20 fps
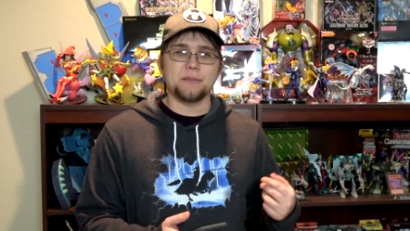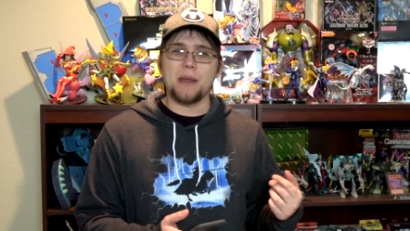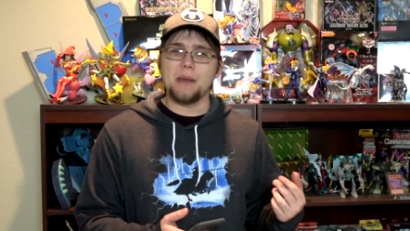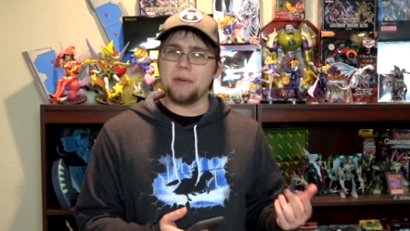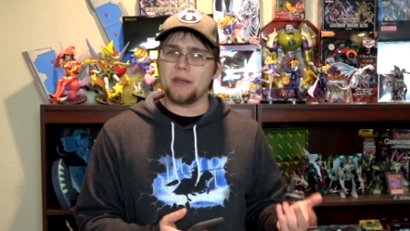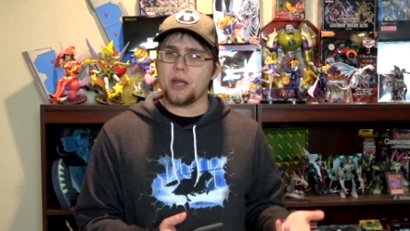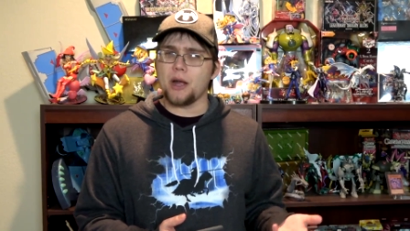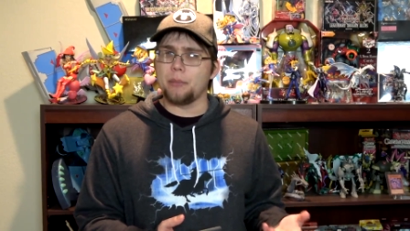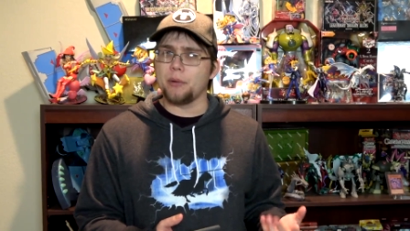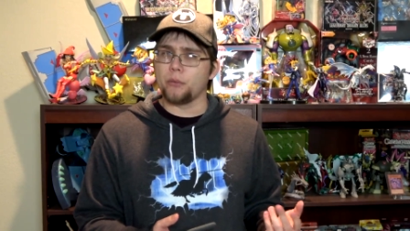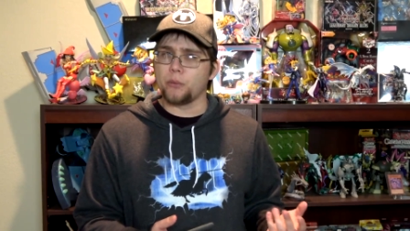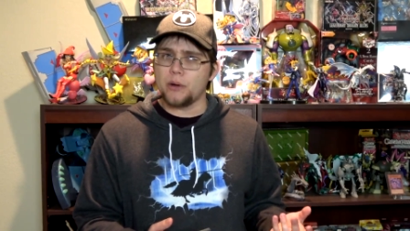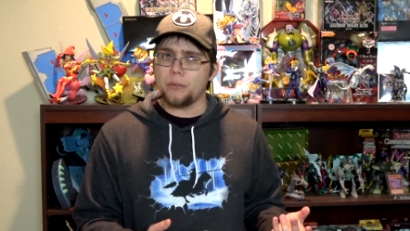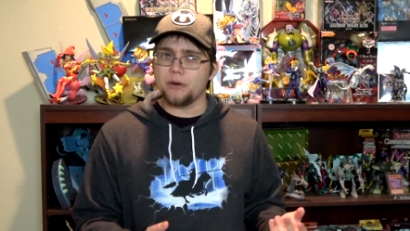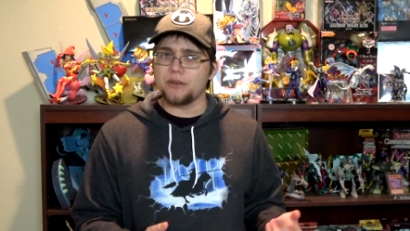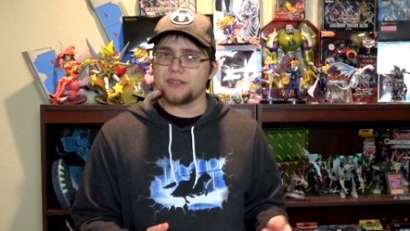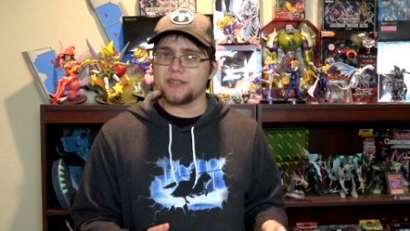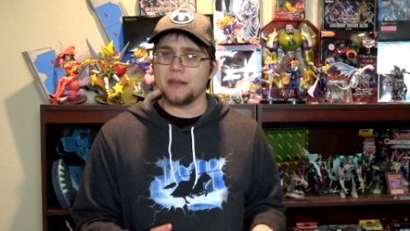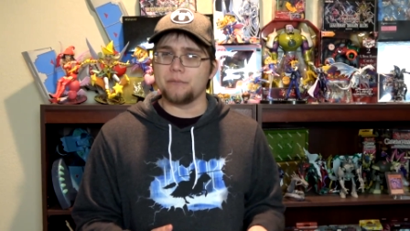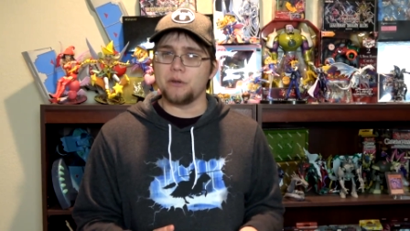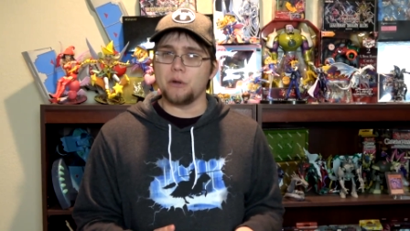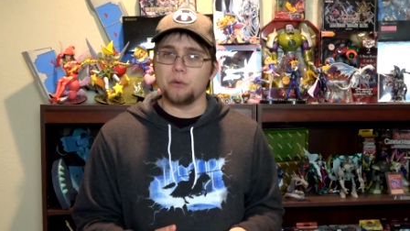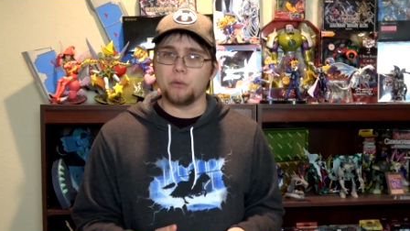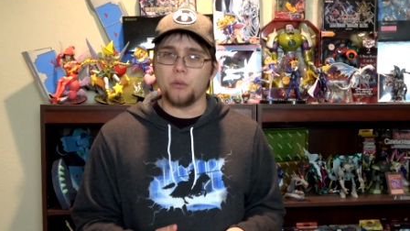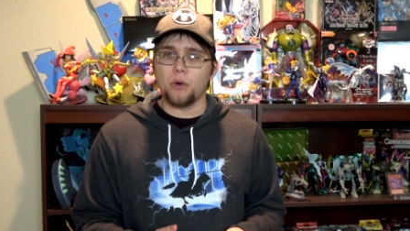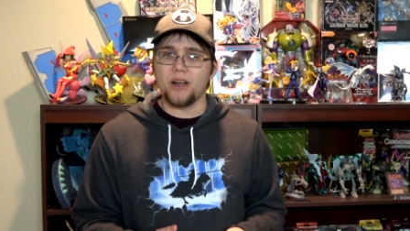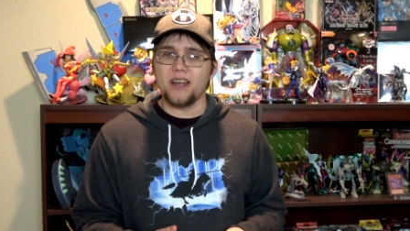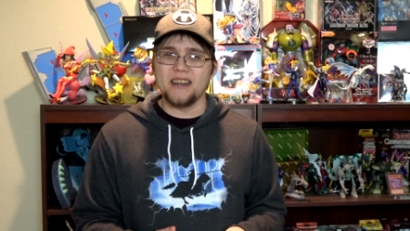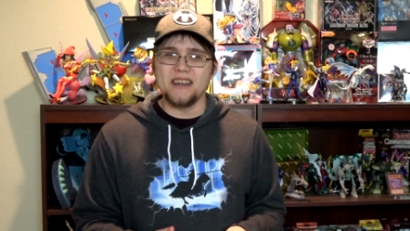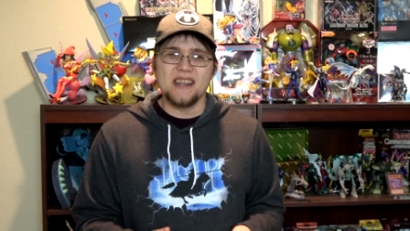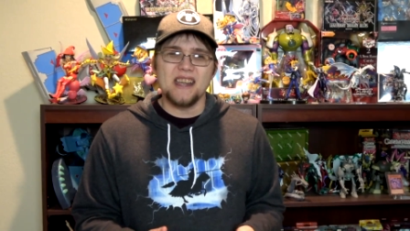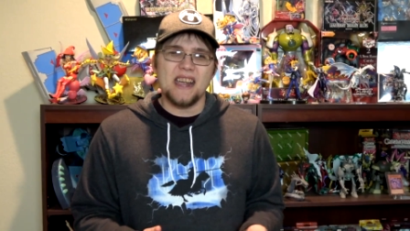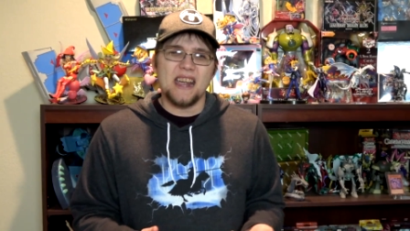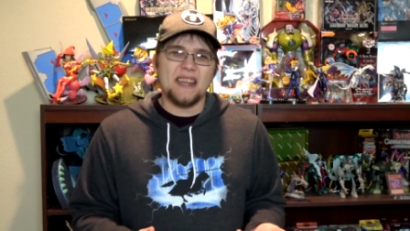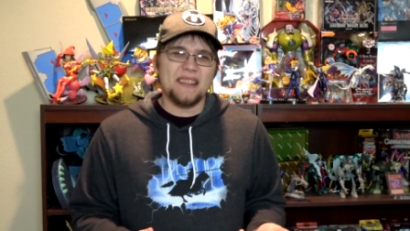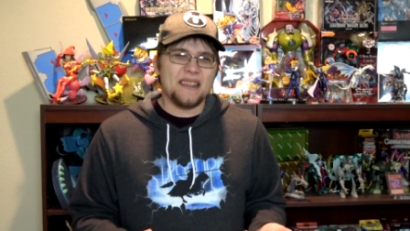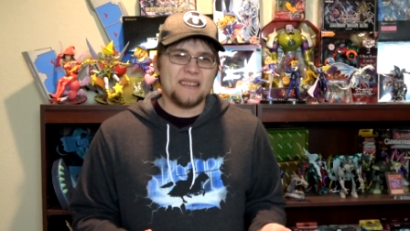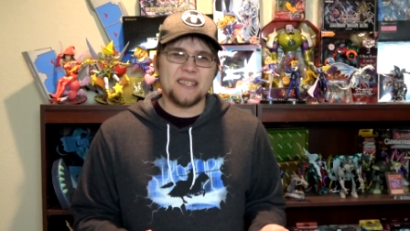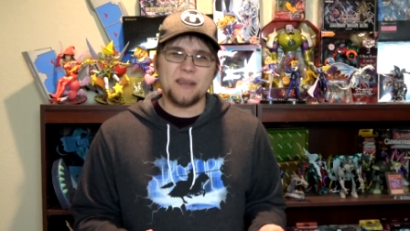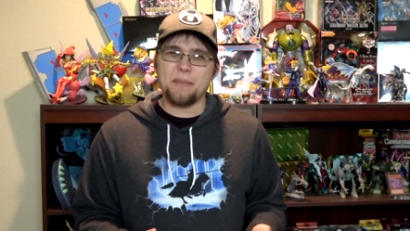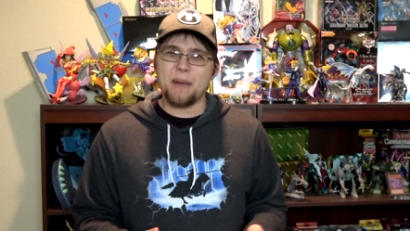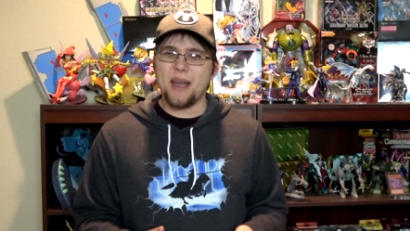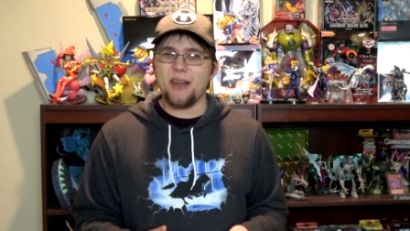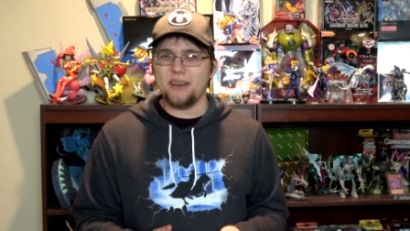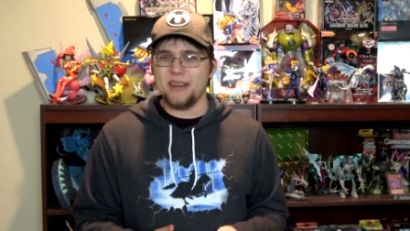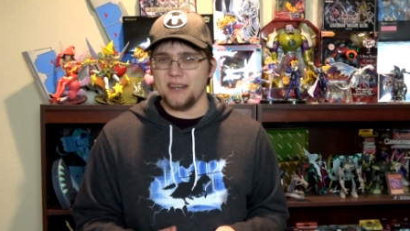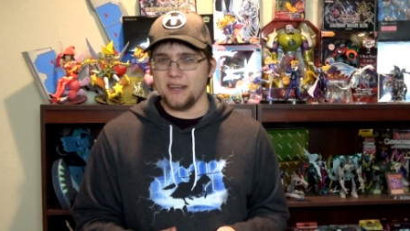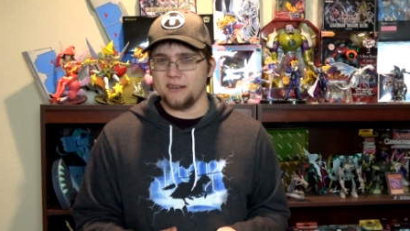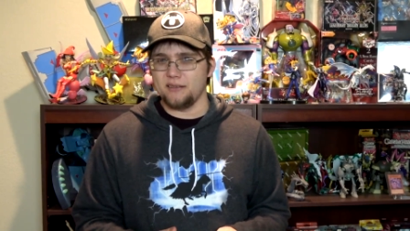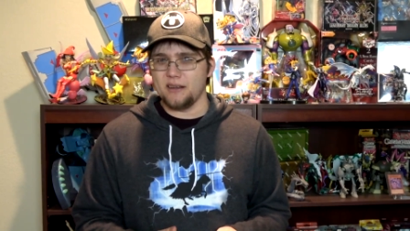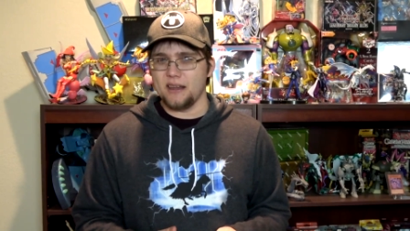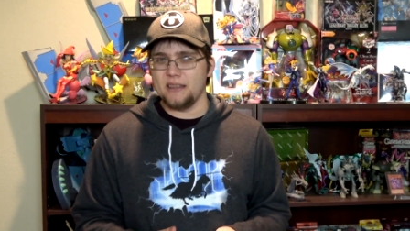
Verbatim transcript: maybe a couple of reprint stuff you would want, and that's about it.